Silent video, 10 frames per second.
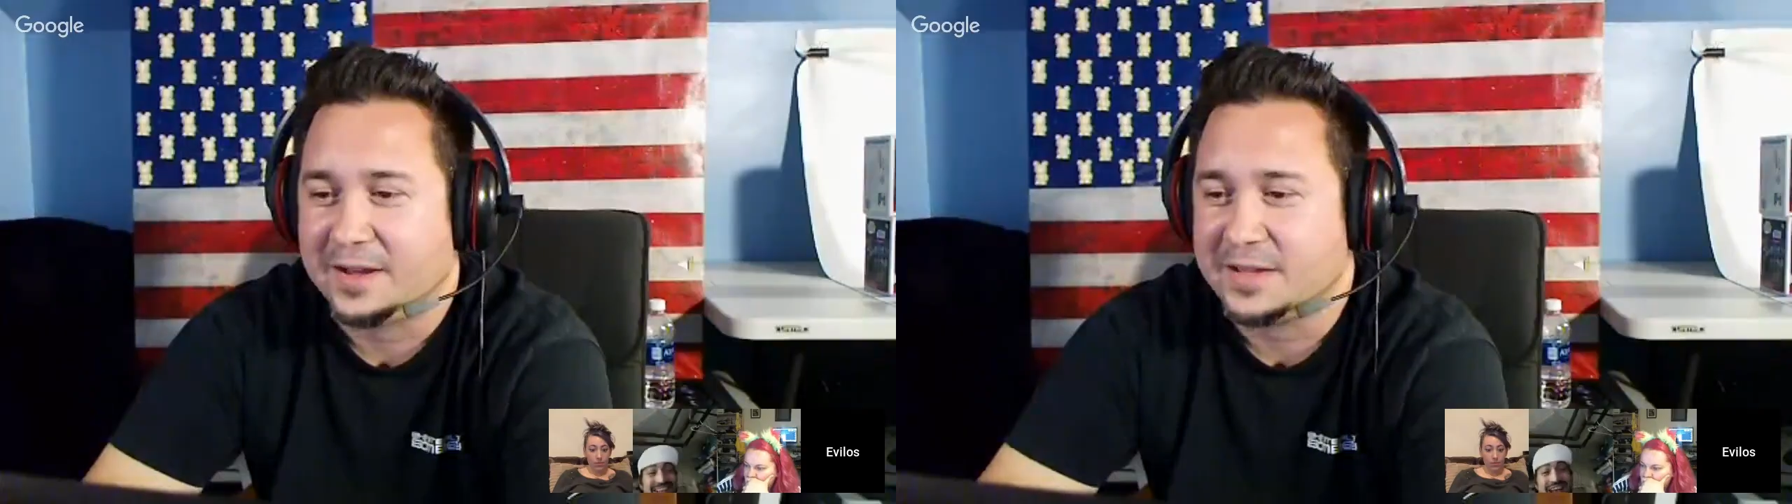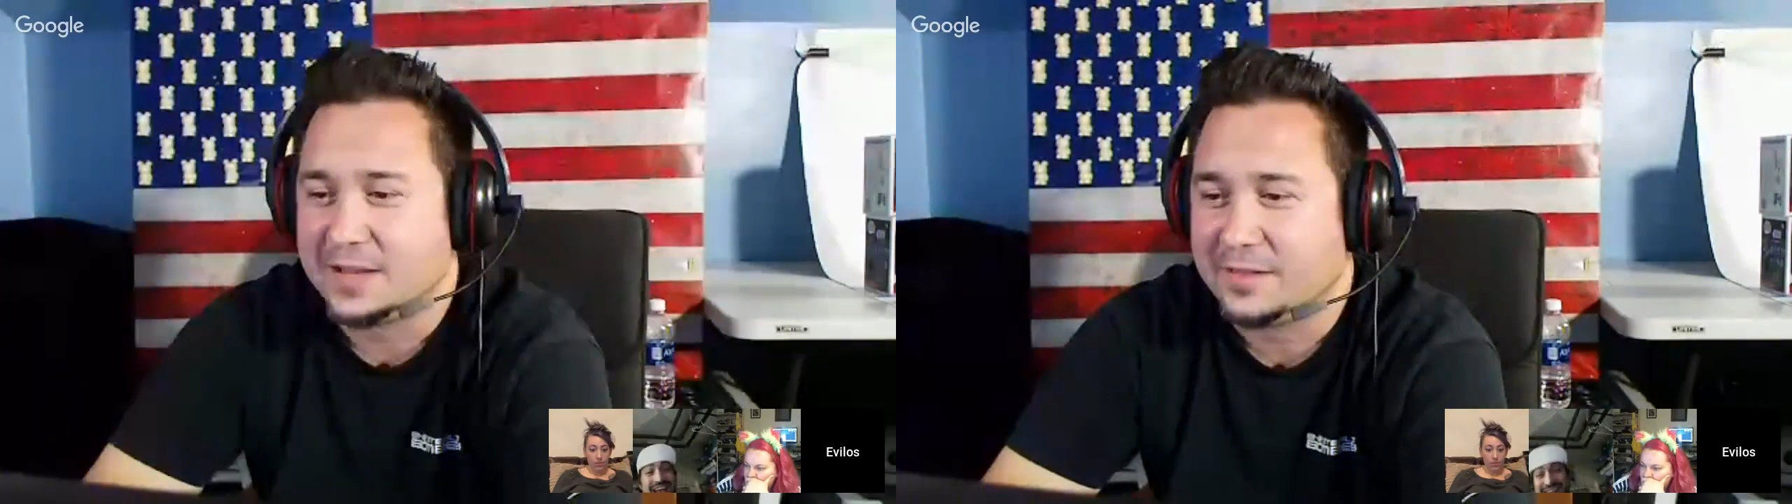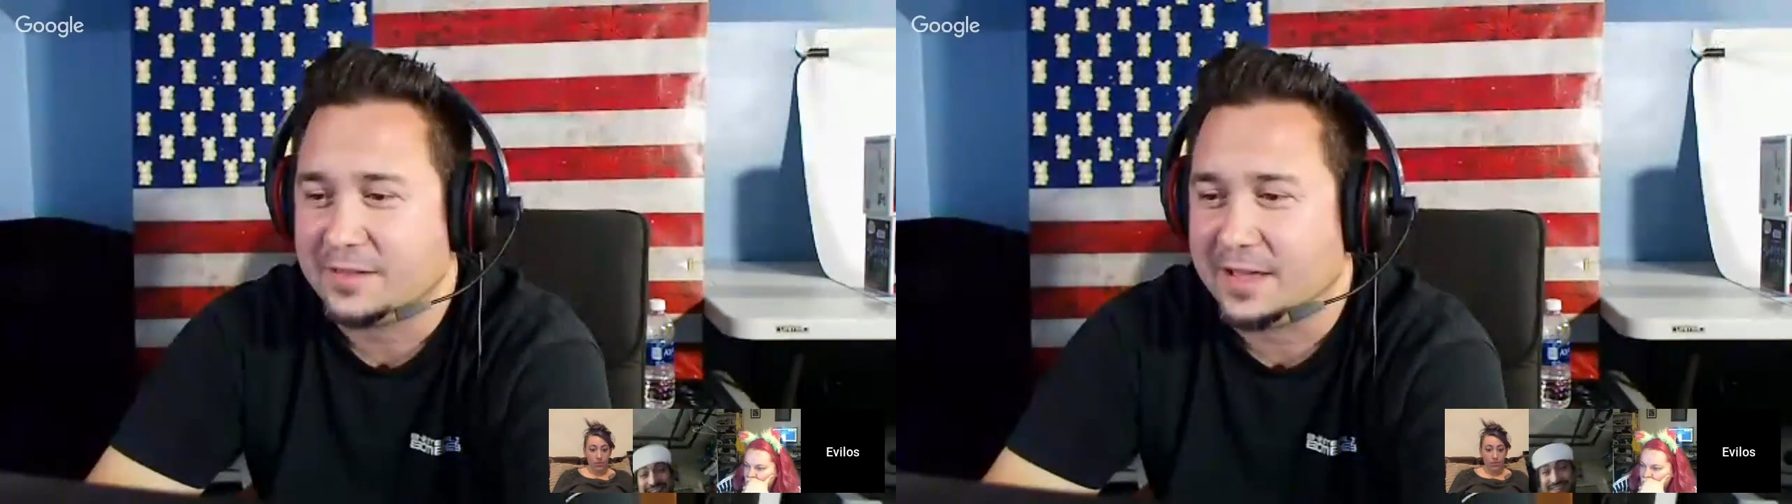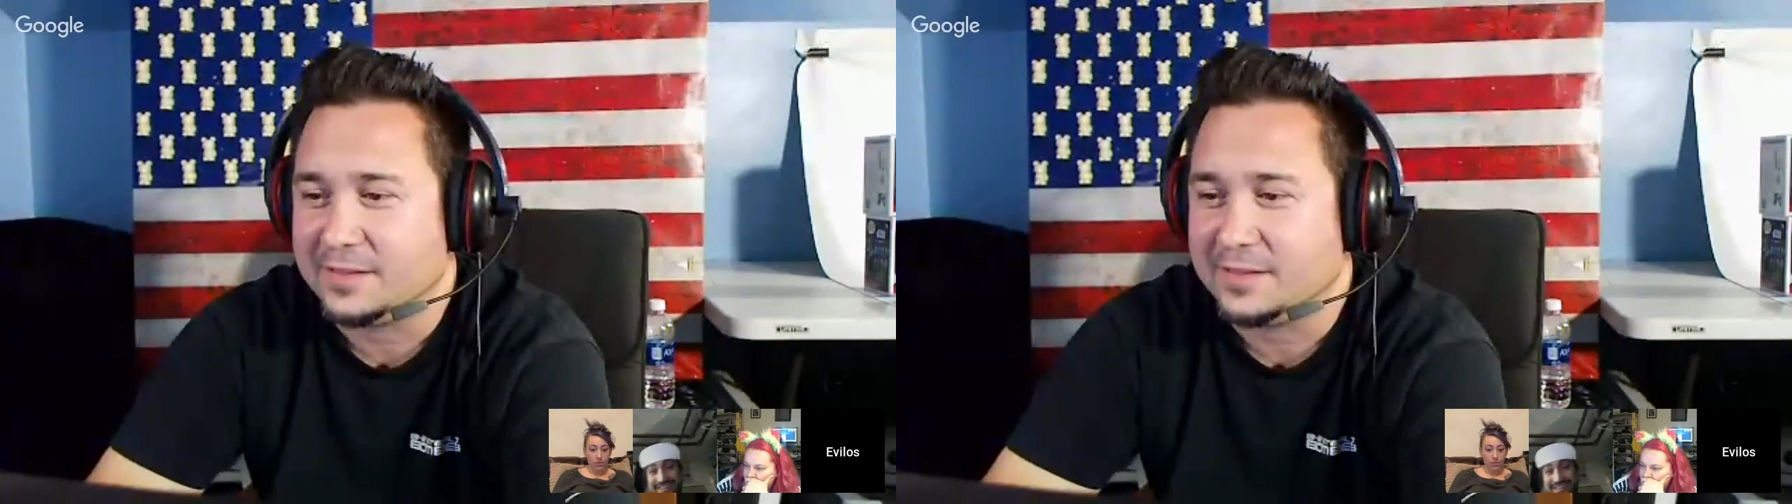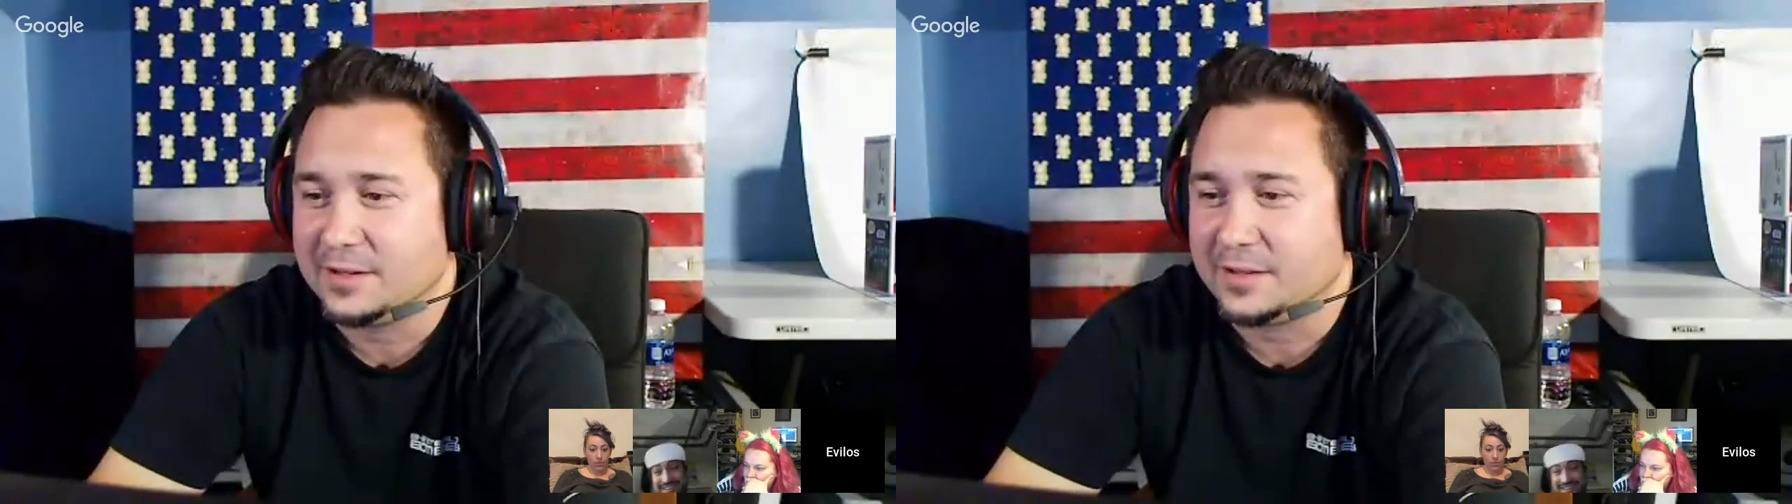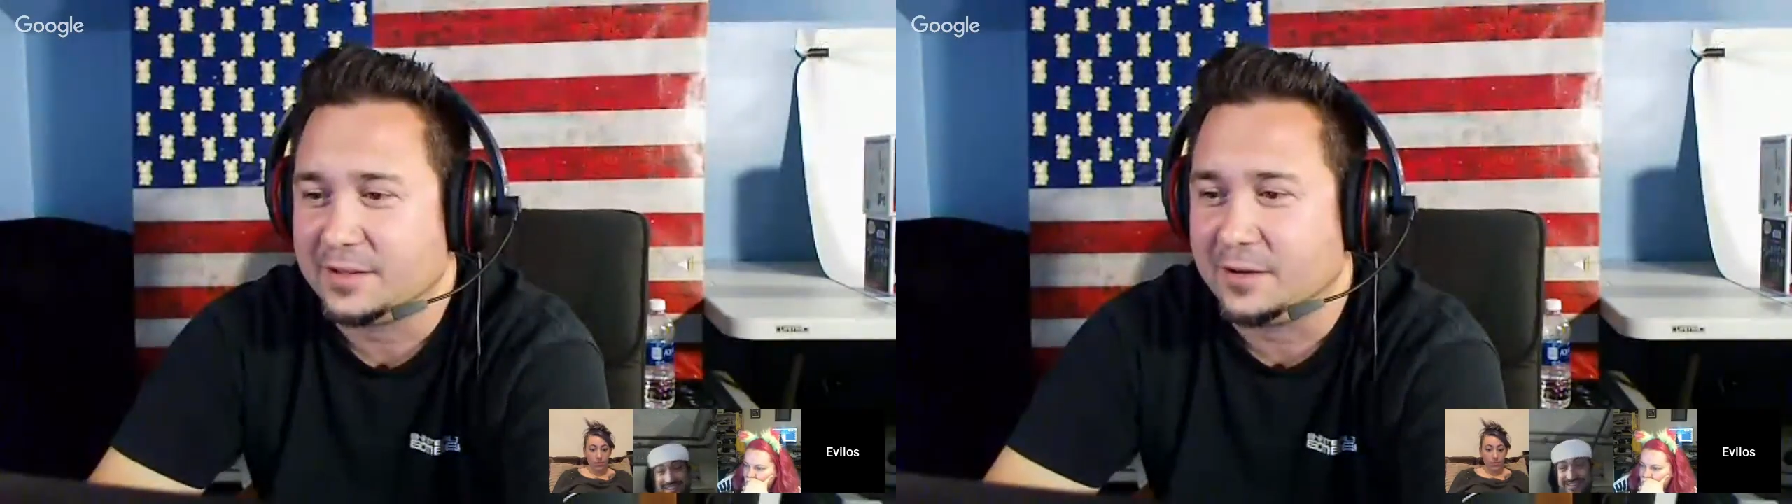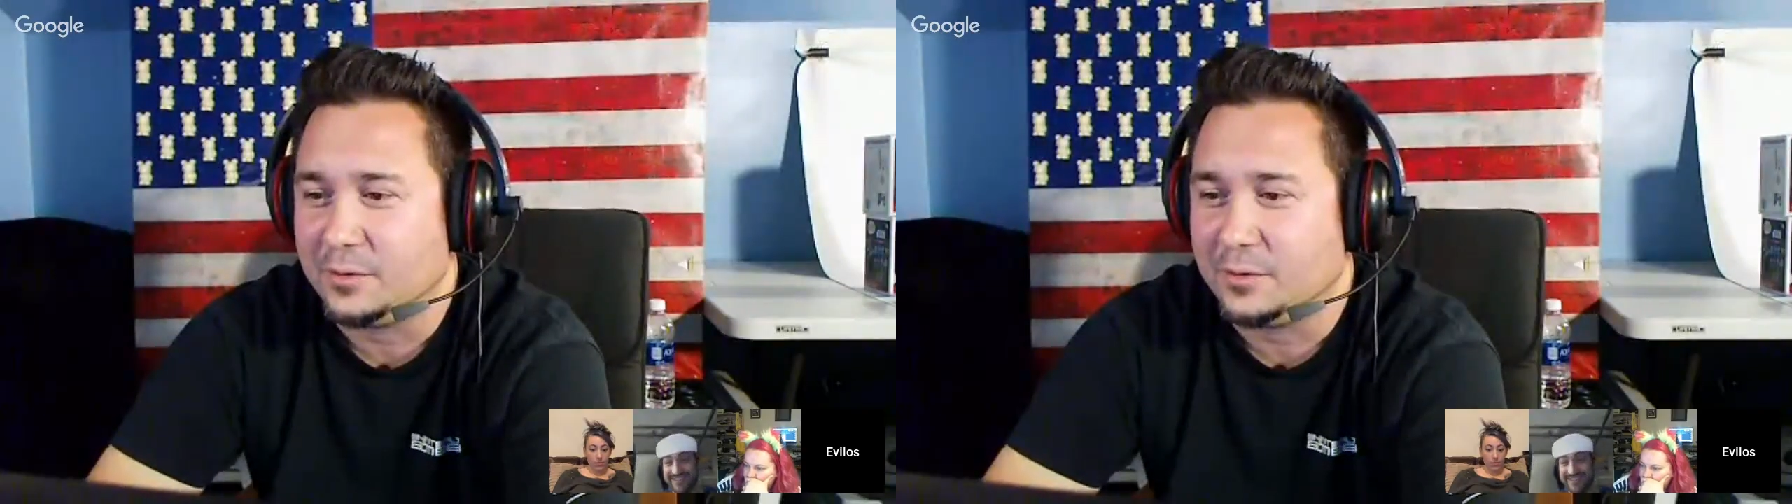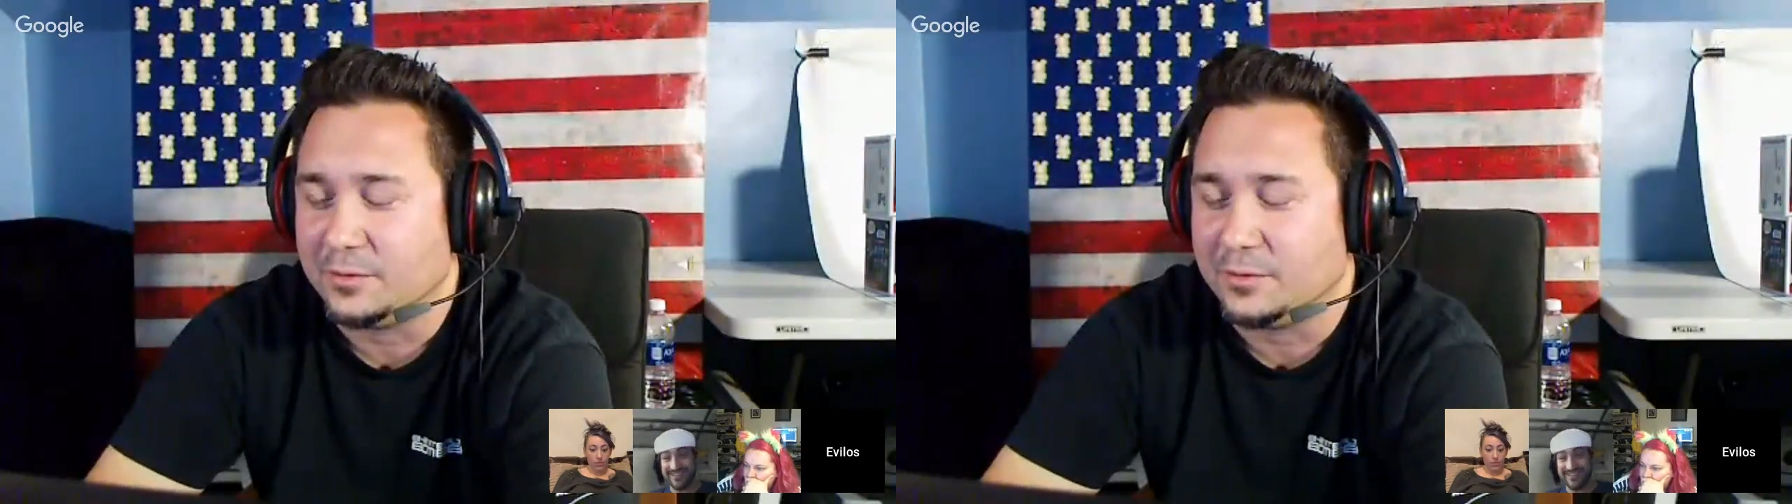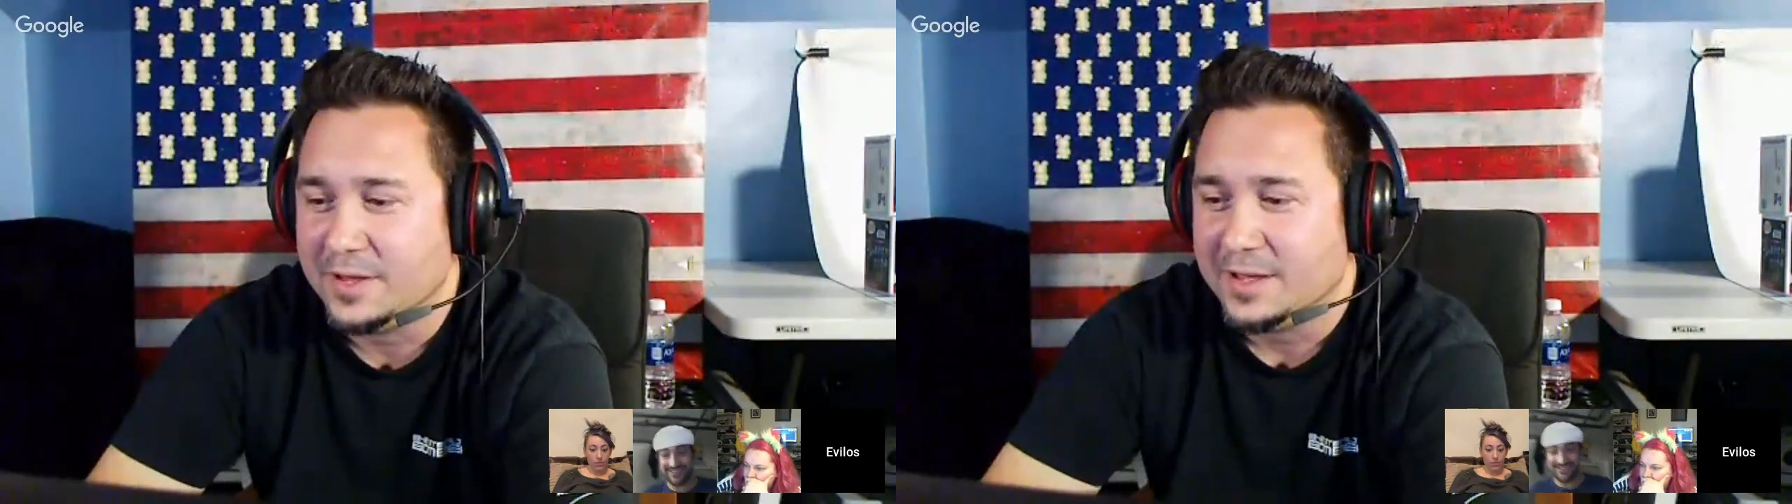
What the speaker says: I thought that they looked like a whole.